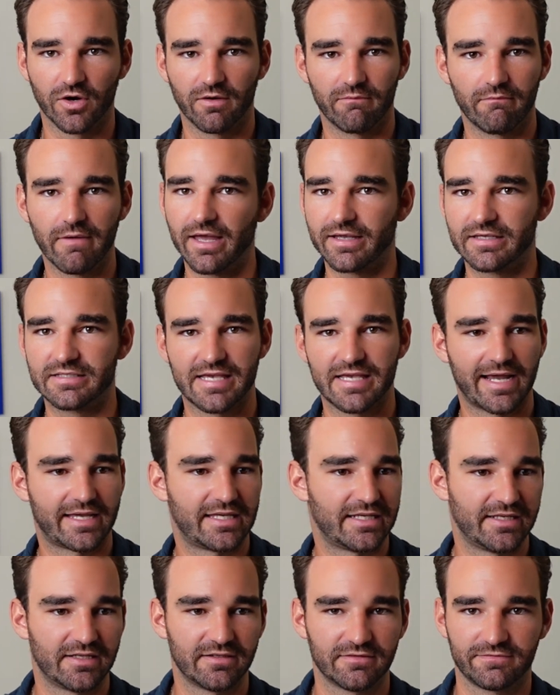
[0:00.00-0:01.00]

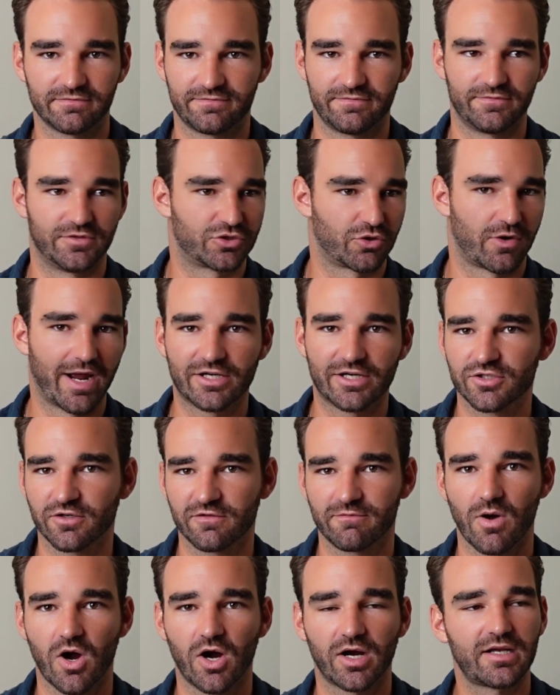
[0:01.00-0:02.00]
executive director of
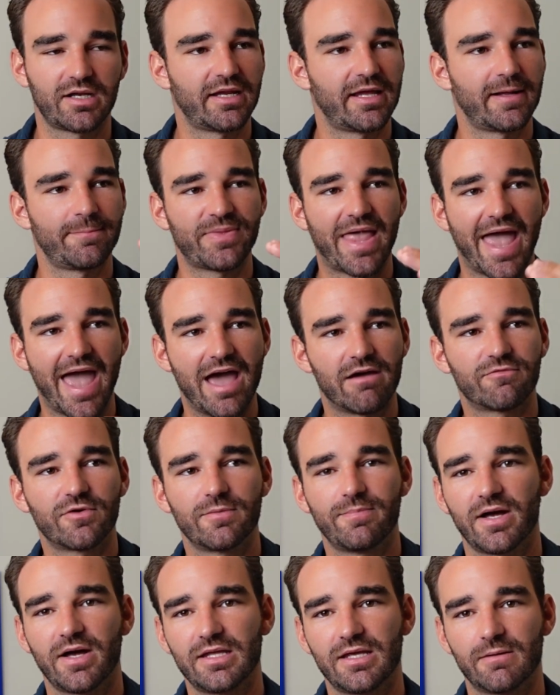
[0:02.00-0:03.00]
marketing,
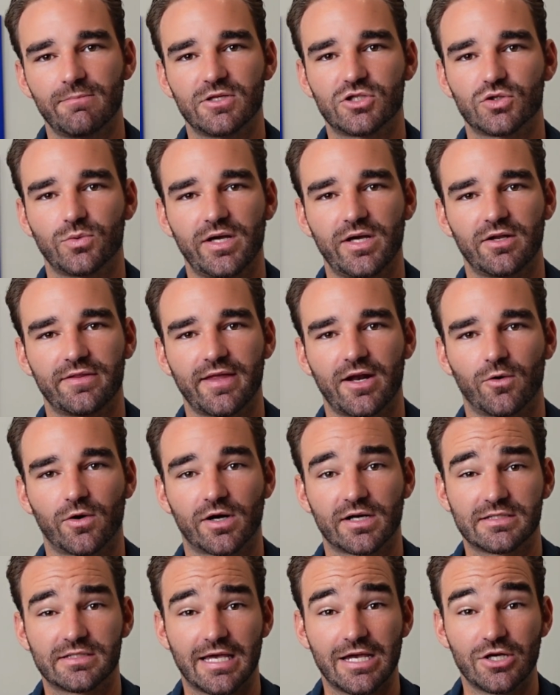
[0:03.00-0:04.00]
everybody in between on that
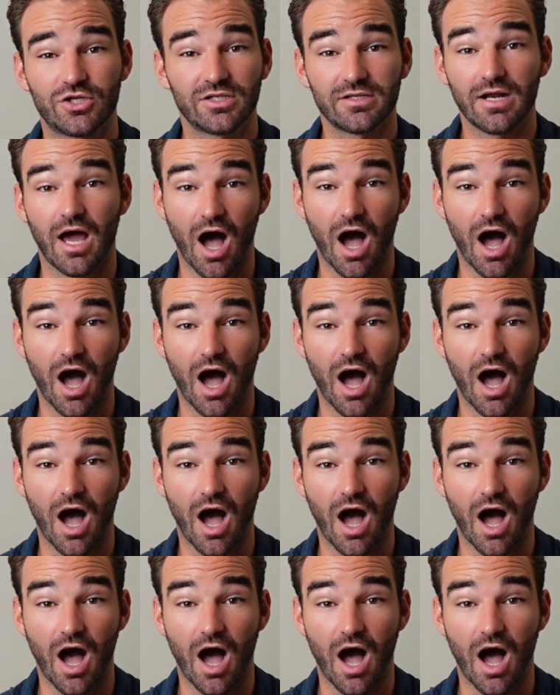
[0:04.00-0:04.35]
organization.